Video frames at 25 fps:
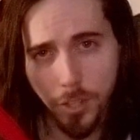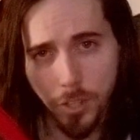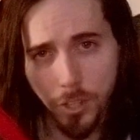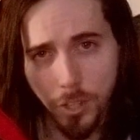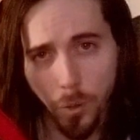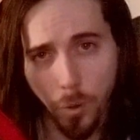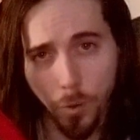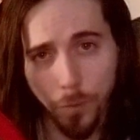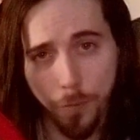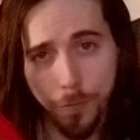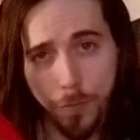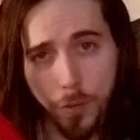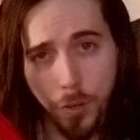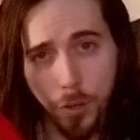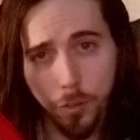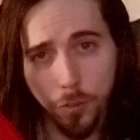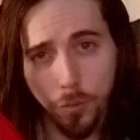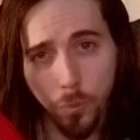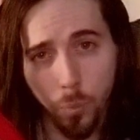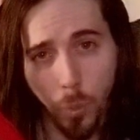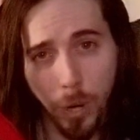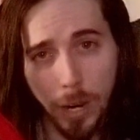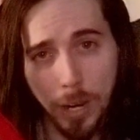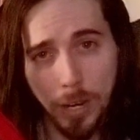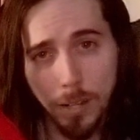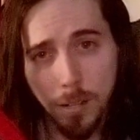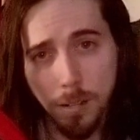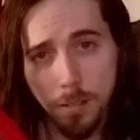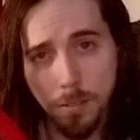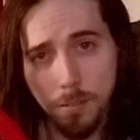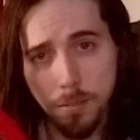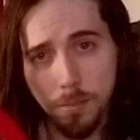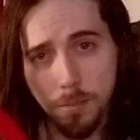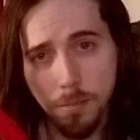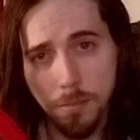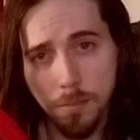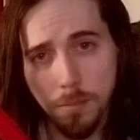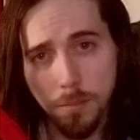Your first way
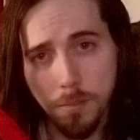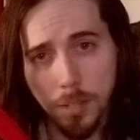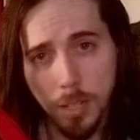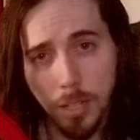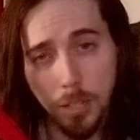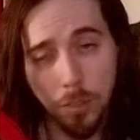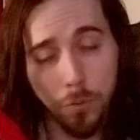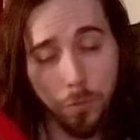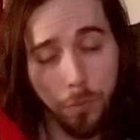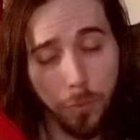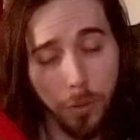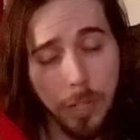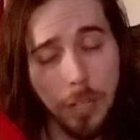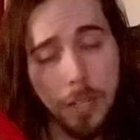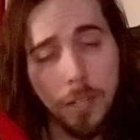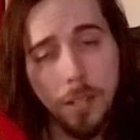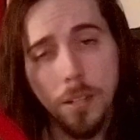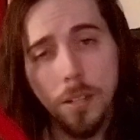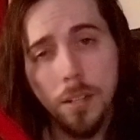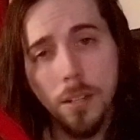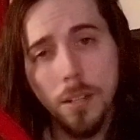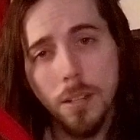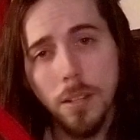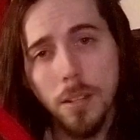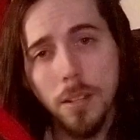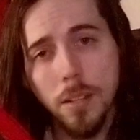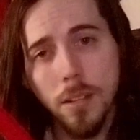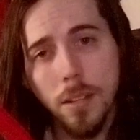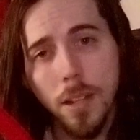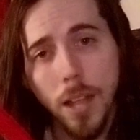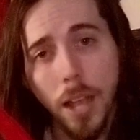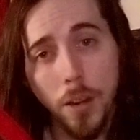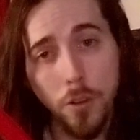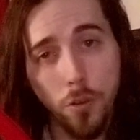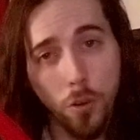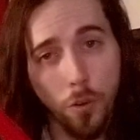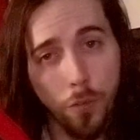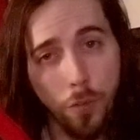is free,
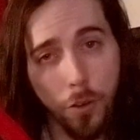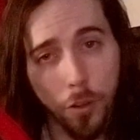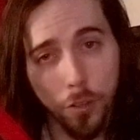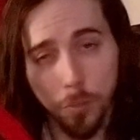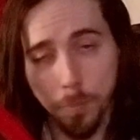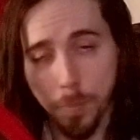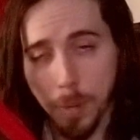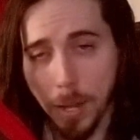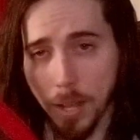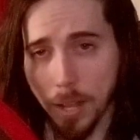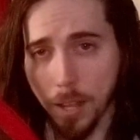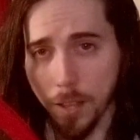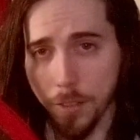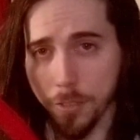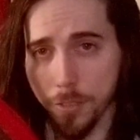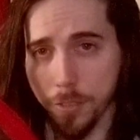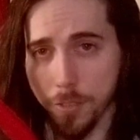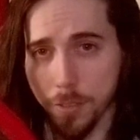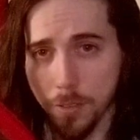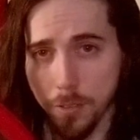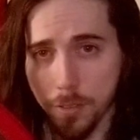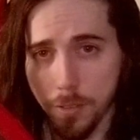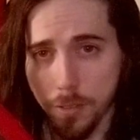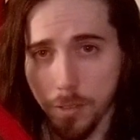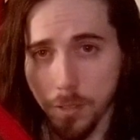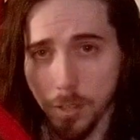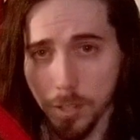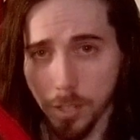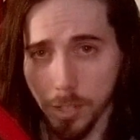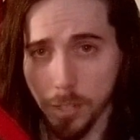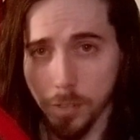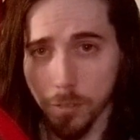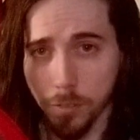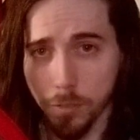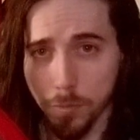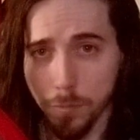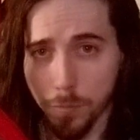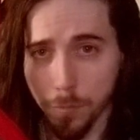and your first path
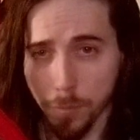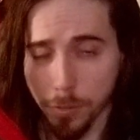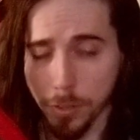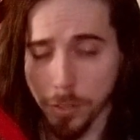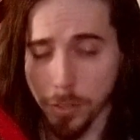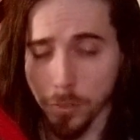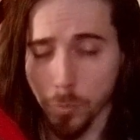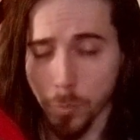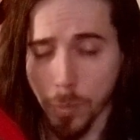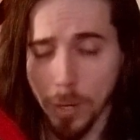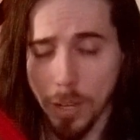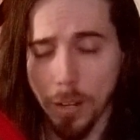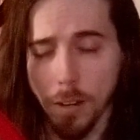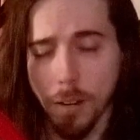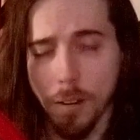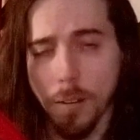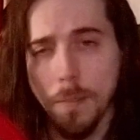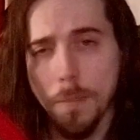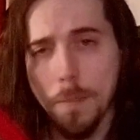is free as well.